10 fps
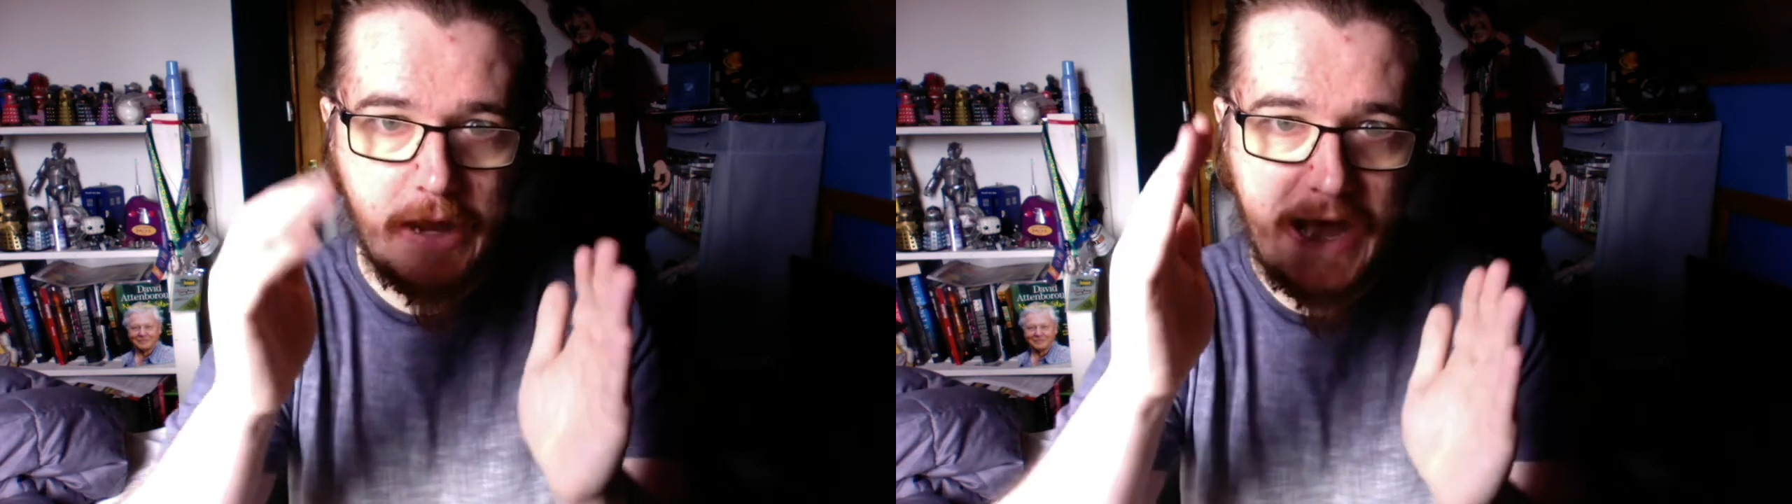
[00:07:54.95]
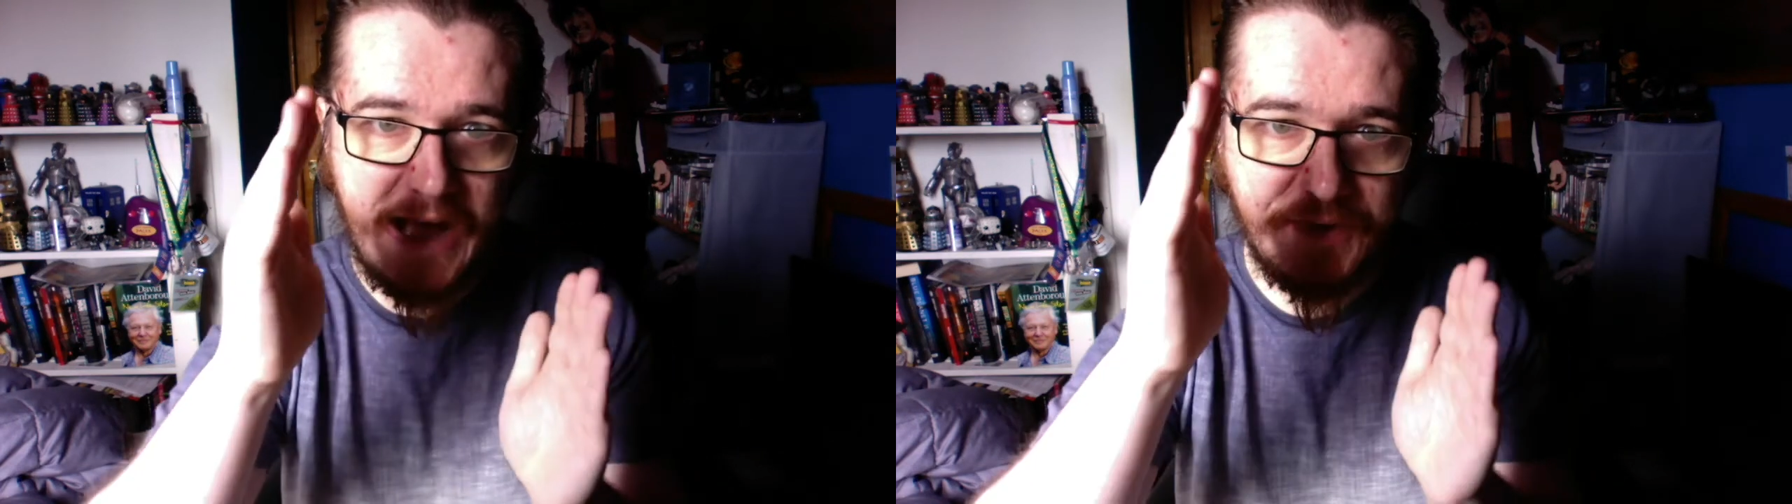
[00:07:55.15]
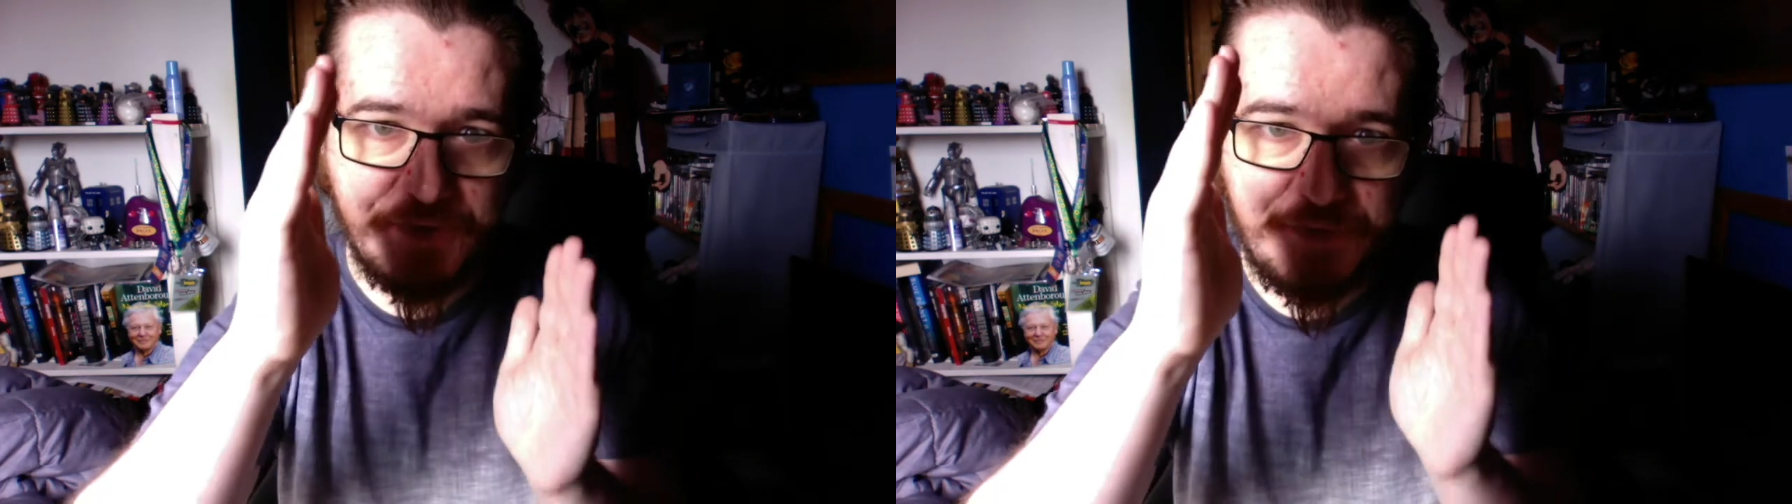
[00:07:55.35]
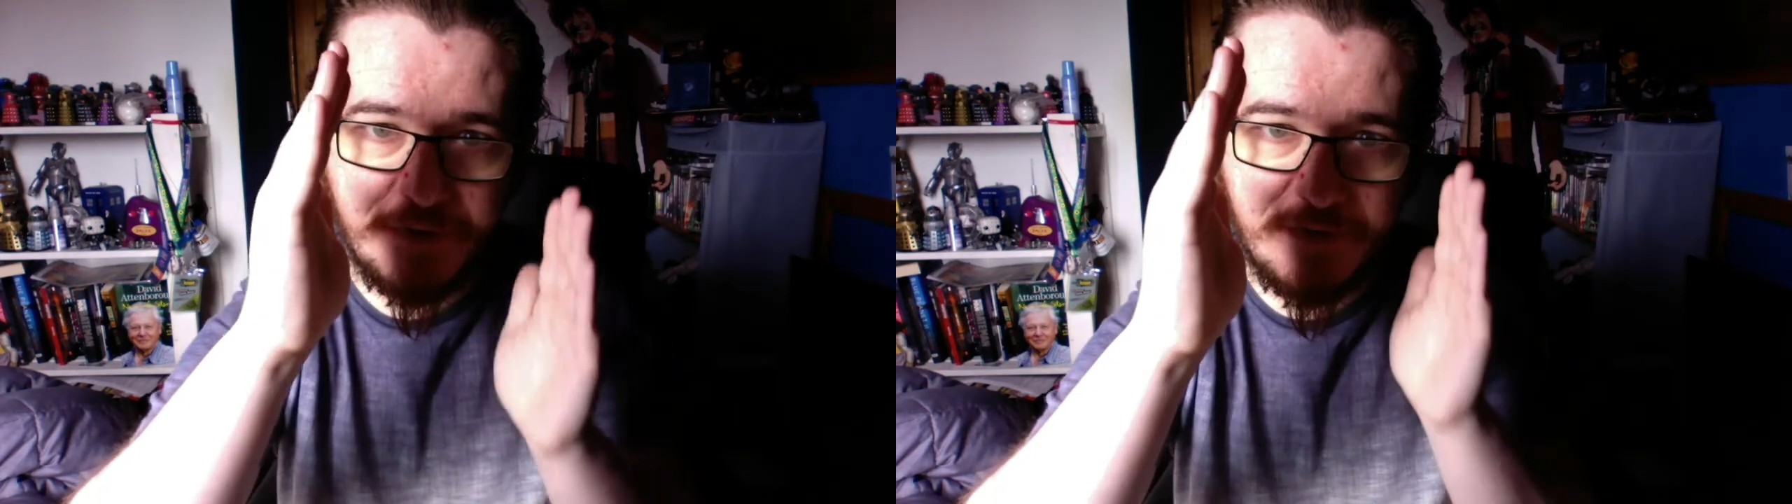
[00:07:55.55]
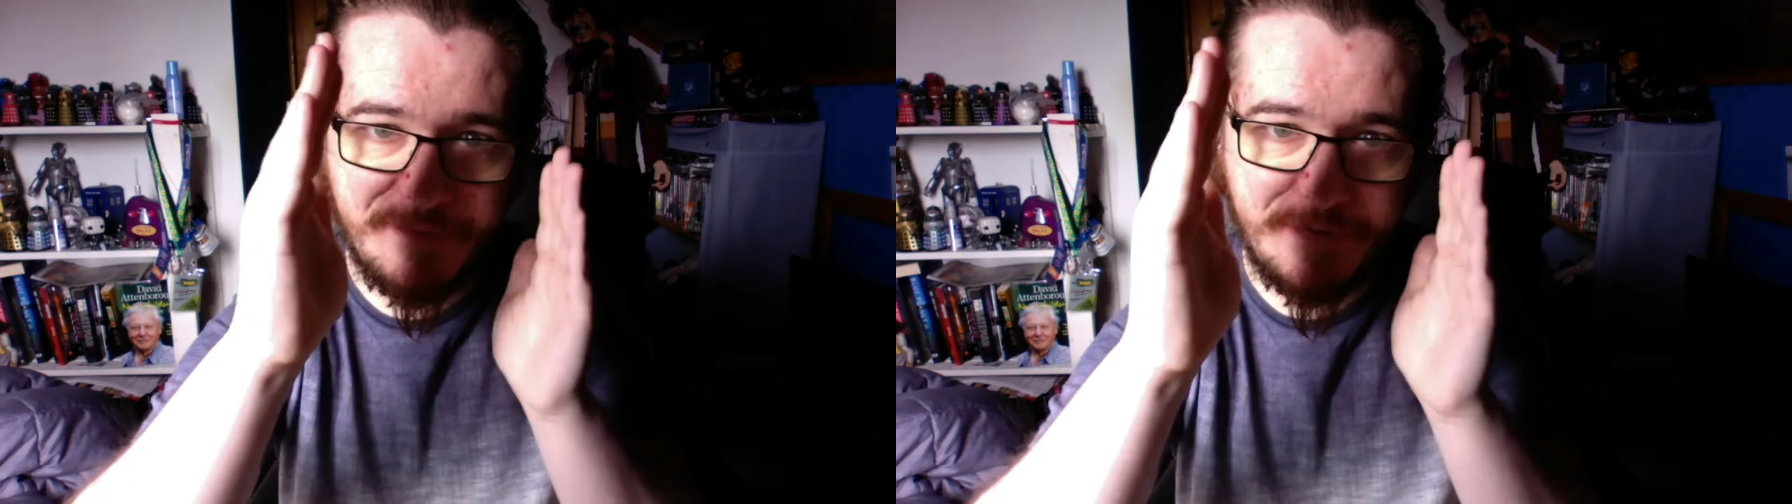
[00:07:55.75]
and
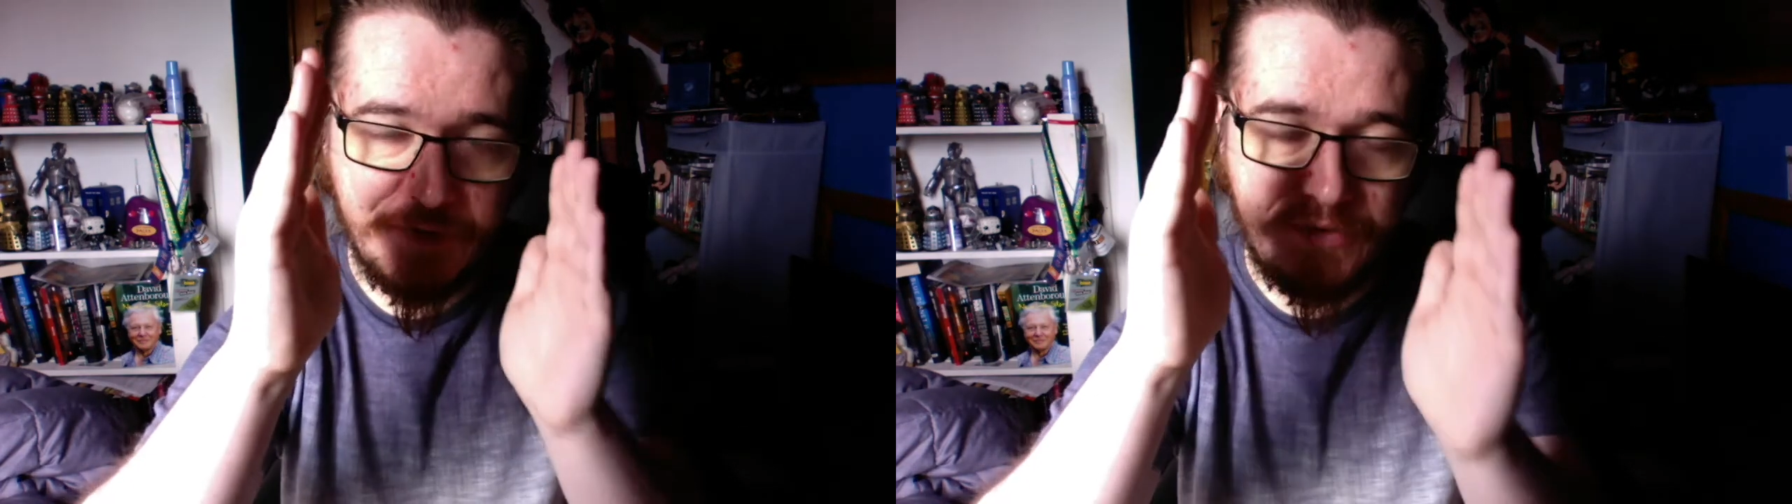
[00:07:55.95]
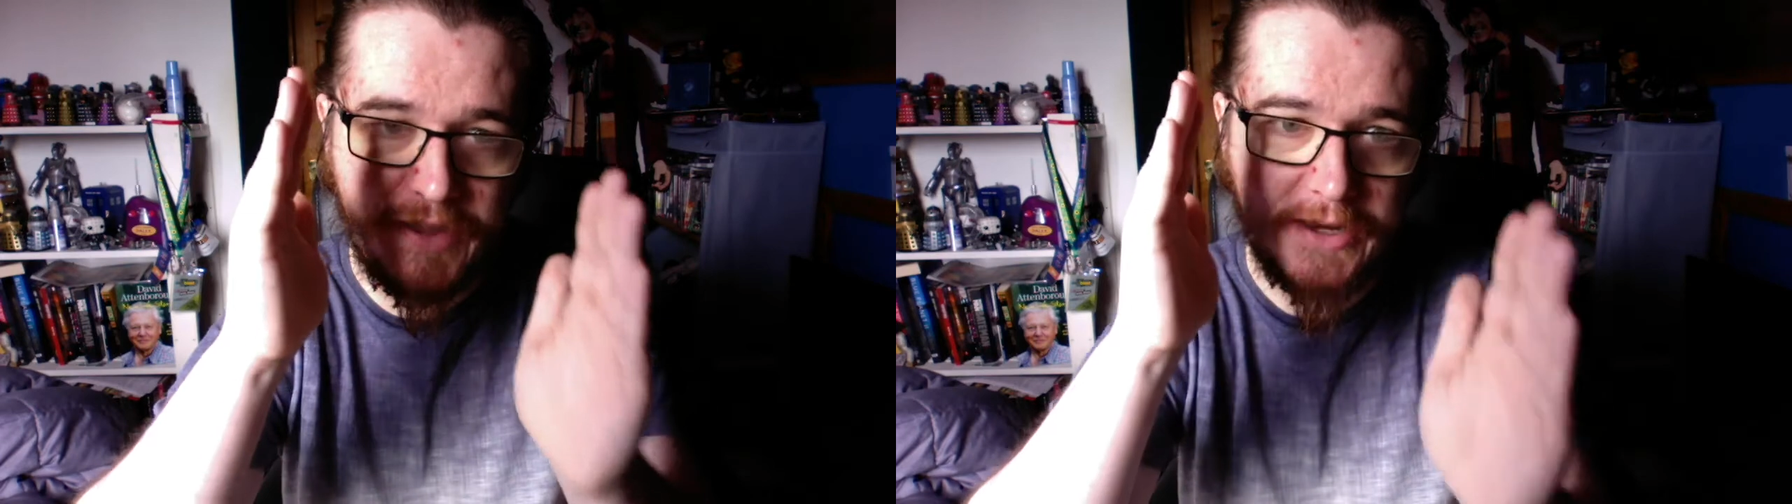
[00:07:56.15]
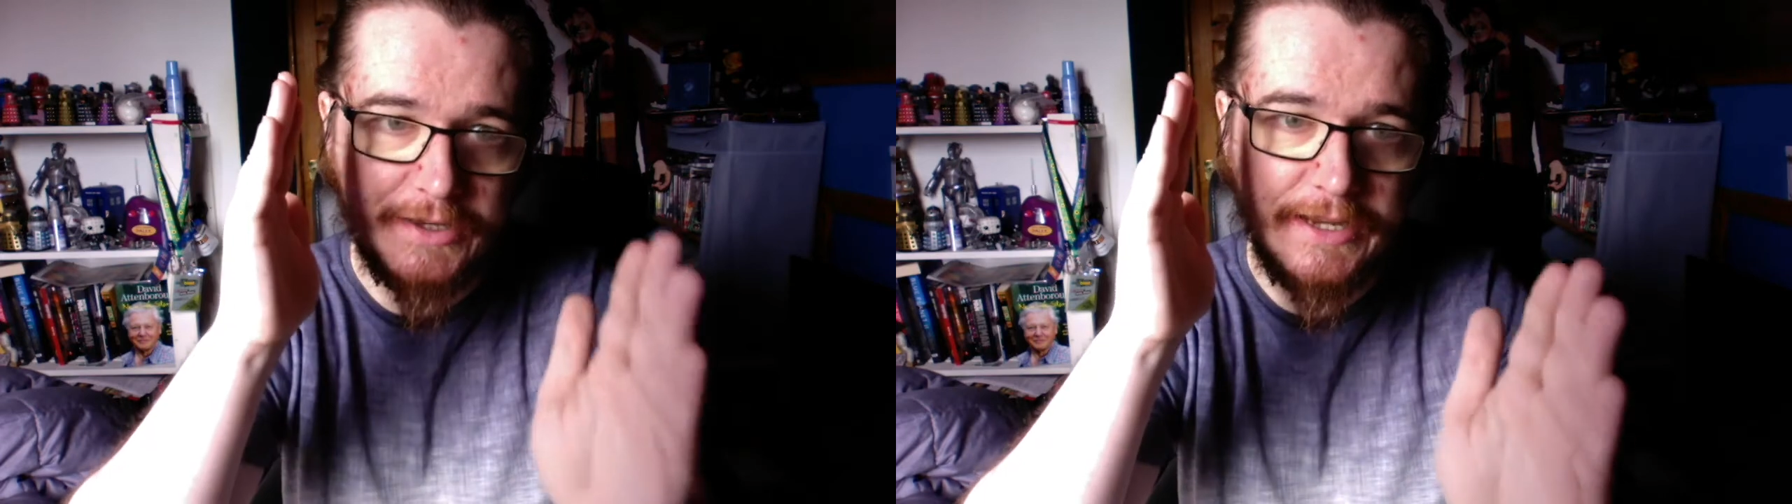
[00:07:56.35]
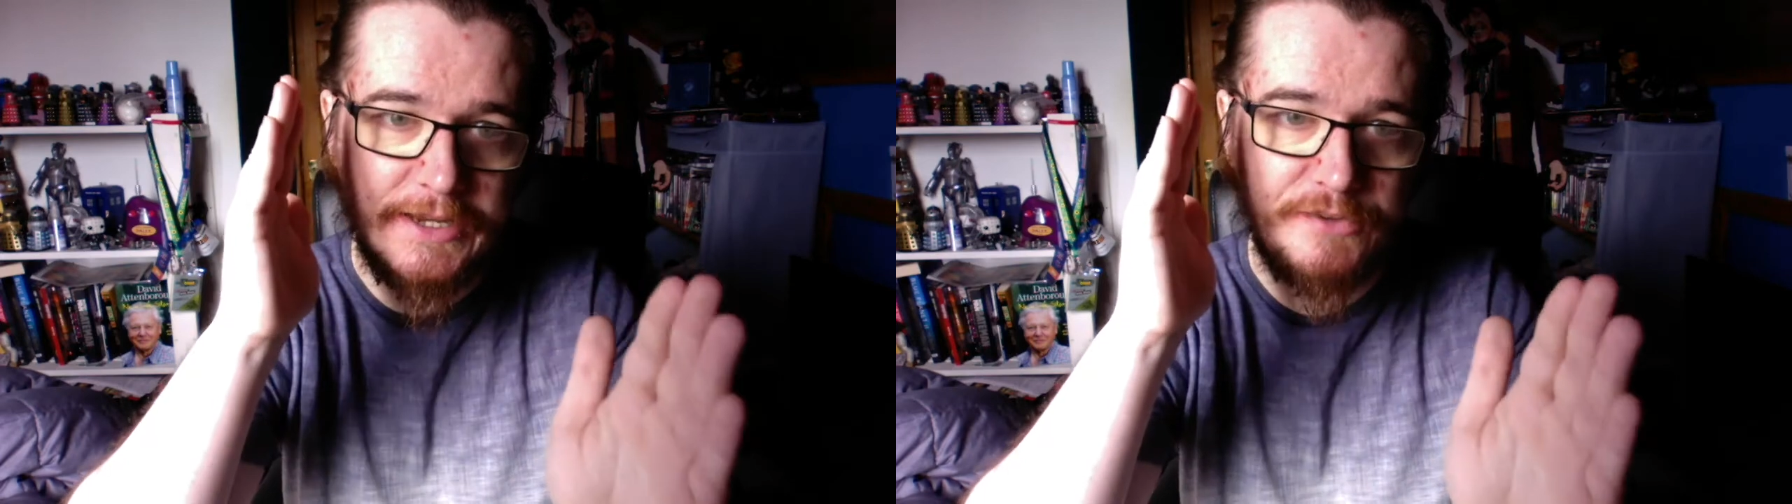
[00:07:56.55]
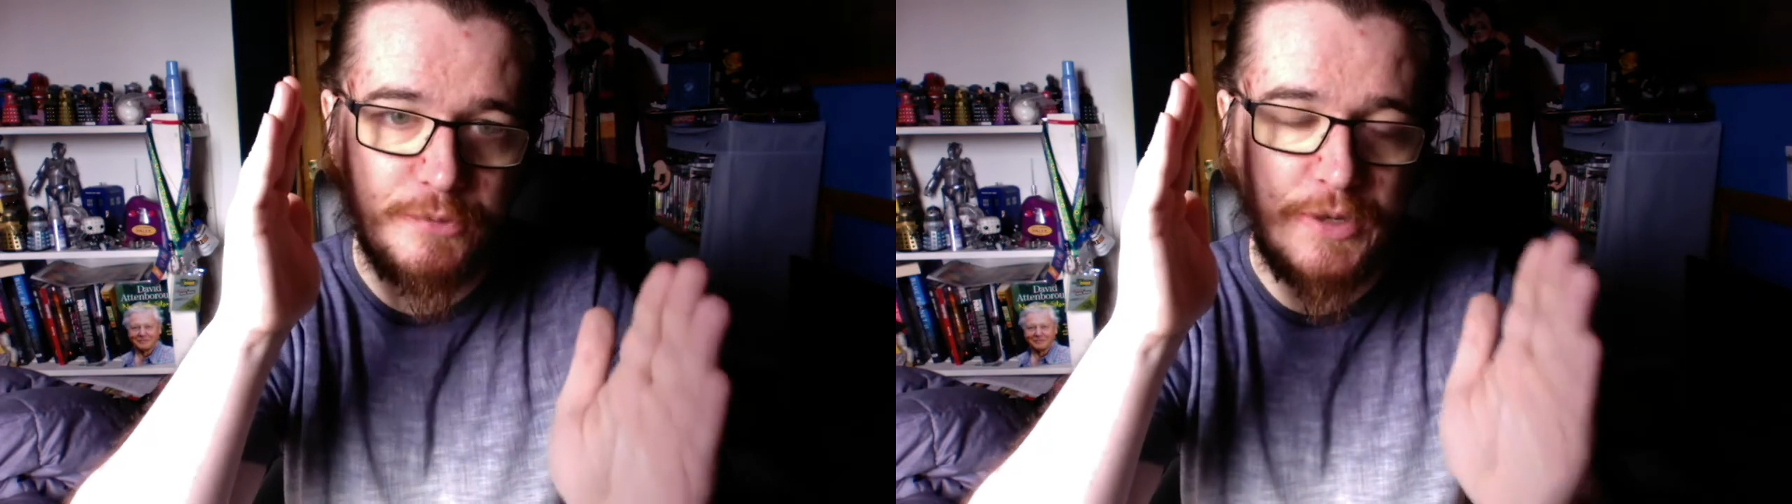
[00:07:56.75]
the different
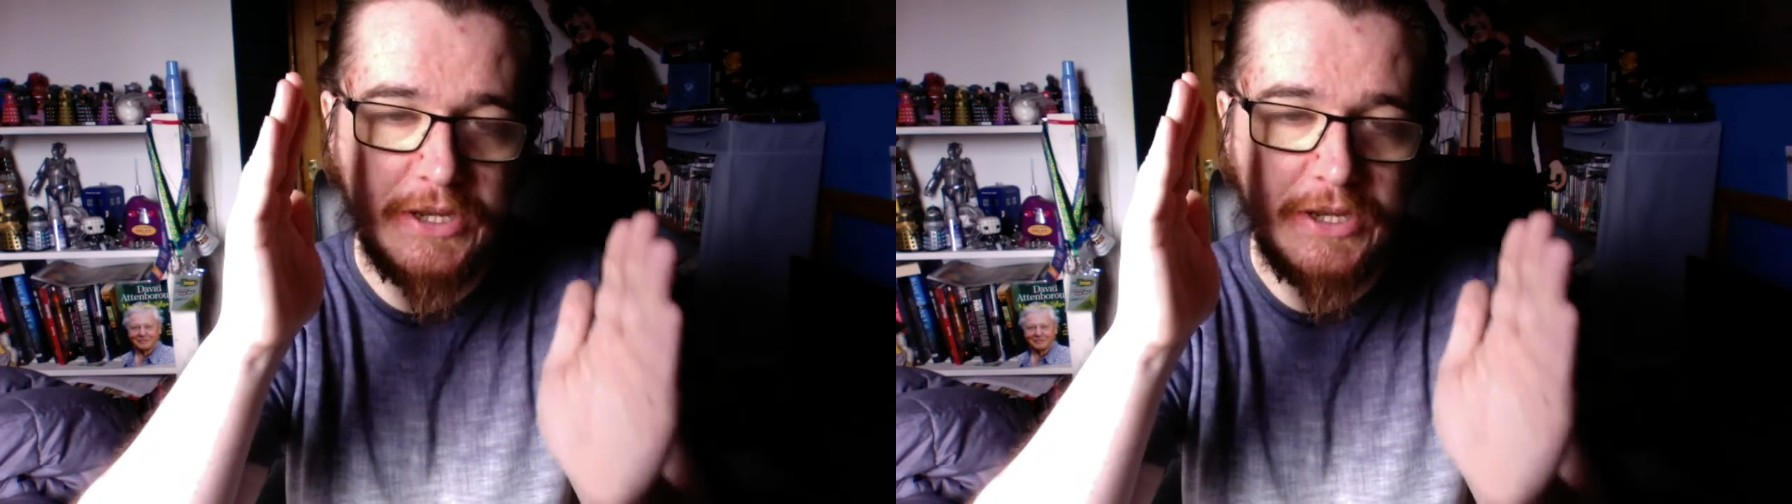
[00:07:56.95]
techniques we